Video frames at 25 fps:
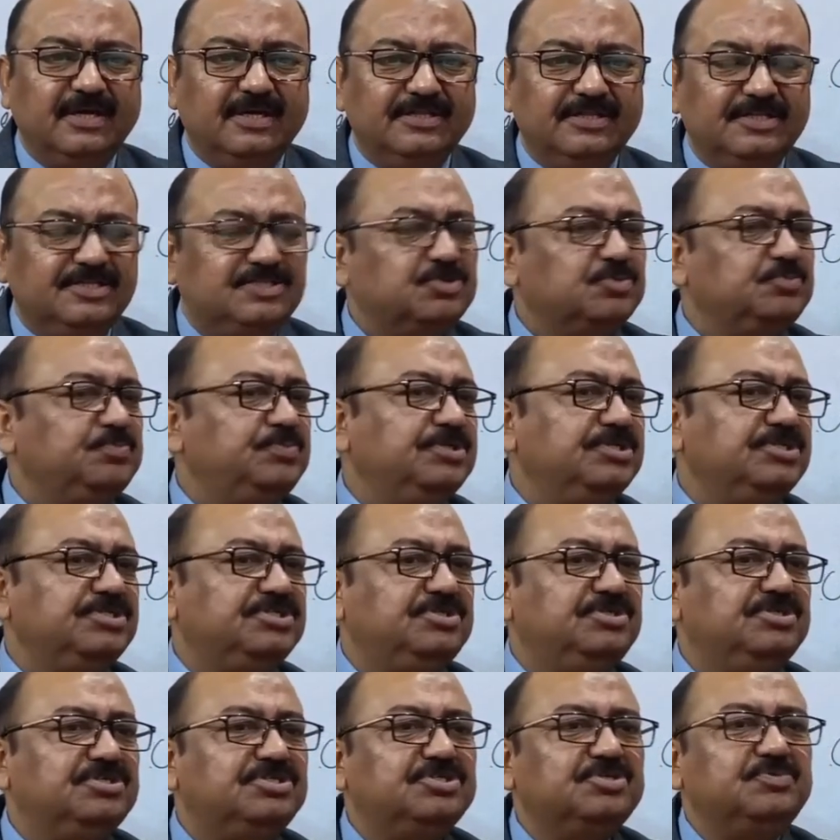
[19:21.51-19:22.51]
This
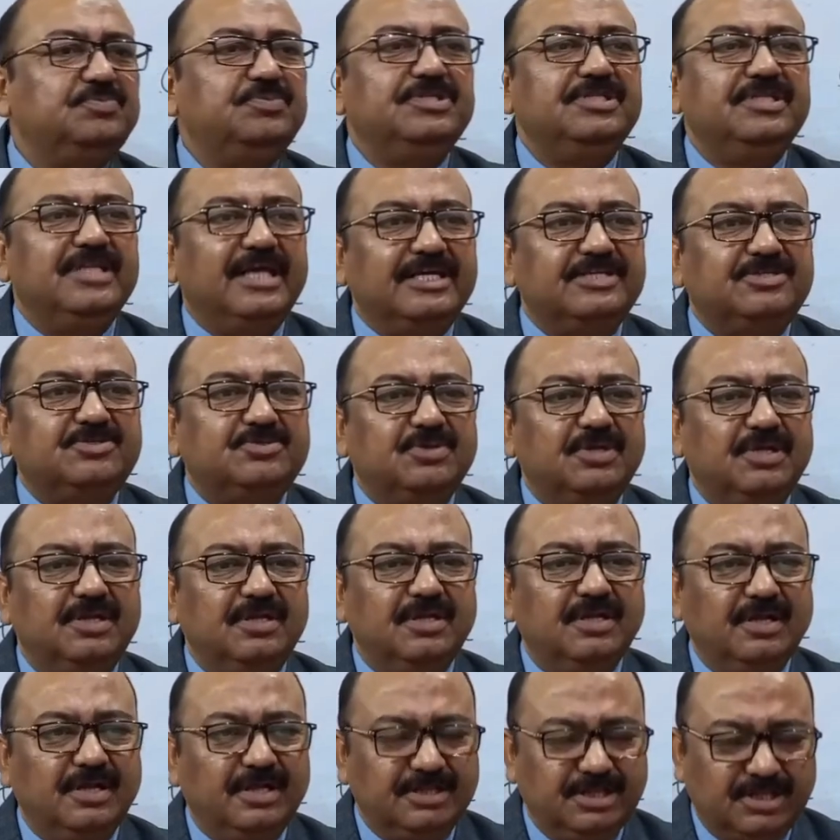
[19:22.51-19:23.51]
should be natural,